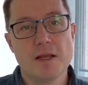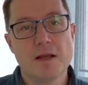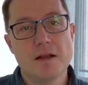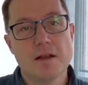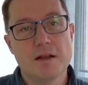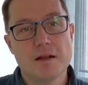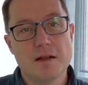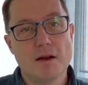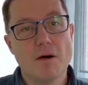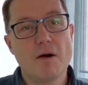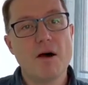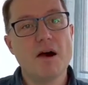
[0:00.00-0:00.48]

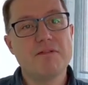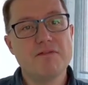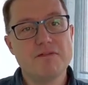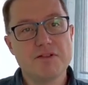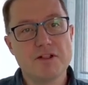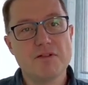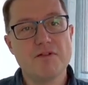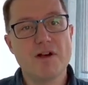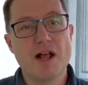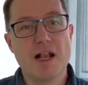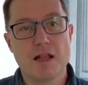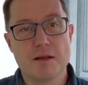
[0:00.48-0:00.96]
Now, I've
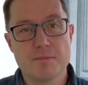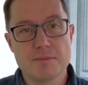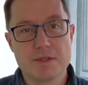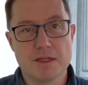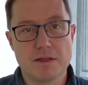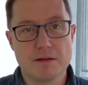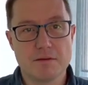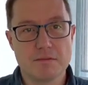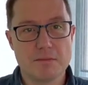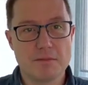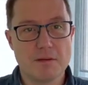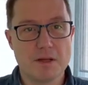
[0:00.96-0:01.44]
developed
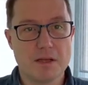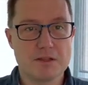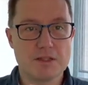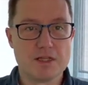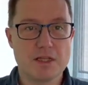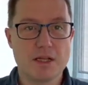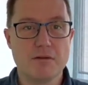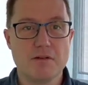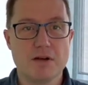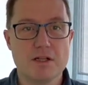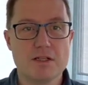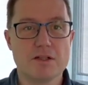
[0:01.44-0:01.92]
a
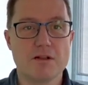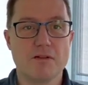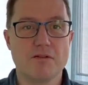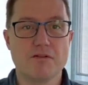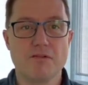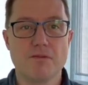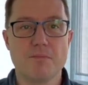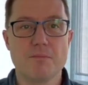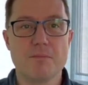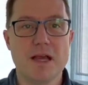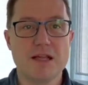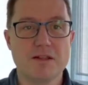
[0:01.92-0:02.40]
series of
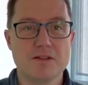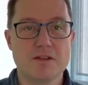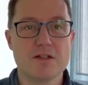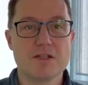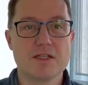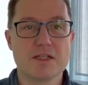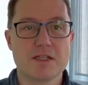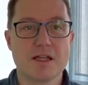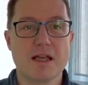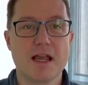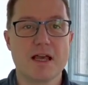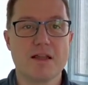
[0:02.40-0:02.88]
methods
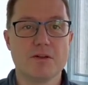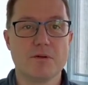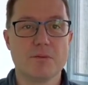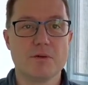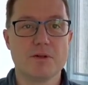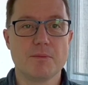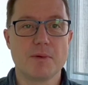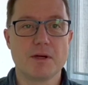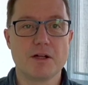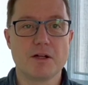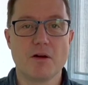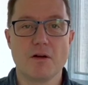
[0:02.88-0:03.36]
together with
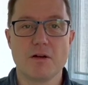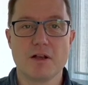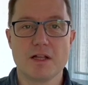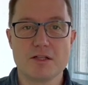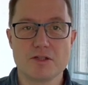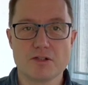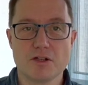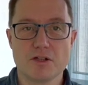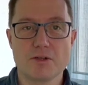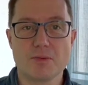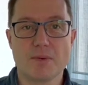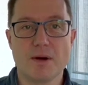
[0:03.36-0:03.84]
my colleagues
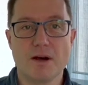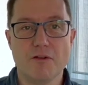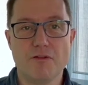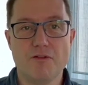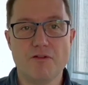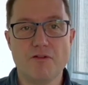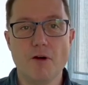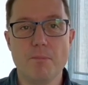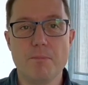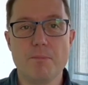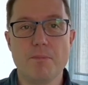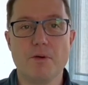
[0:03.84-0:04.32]
at 12
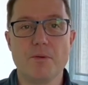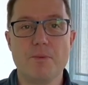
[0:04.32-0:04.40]
Football.